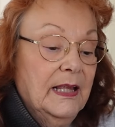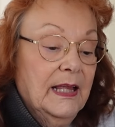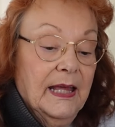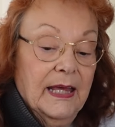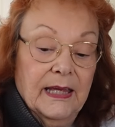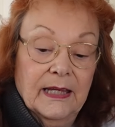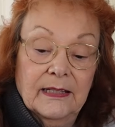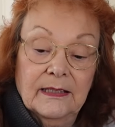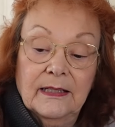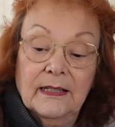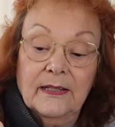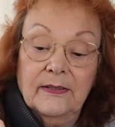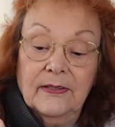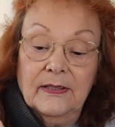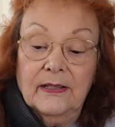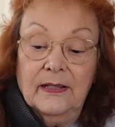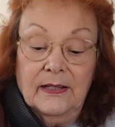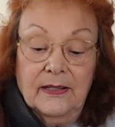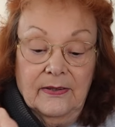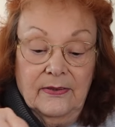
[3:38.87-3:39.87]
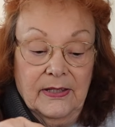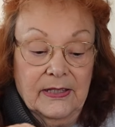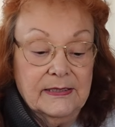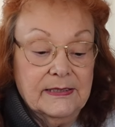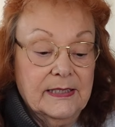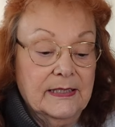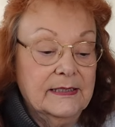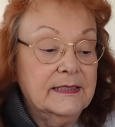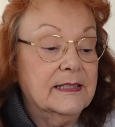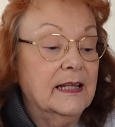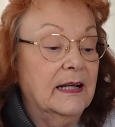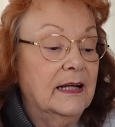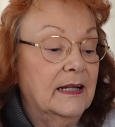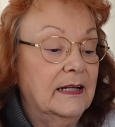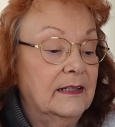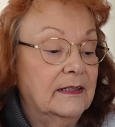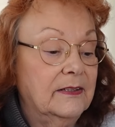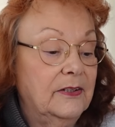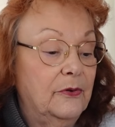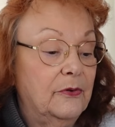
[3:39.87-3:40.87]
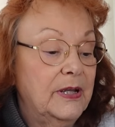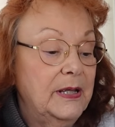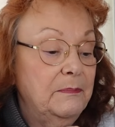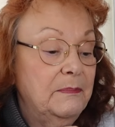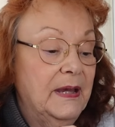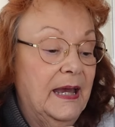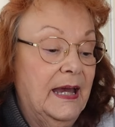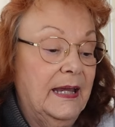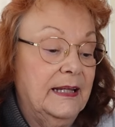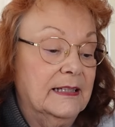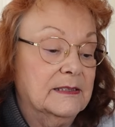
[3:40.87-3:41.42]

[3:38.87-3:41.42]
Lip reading: And this is the green bag.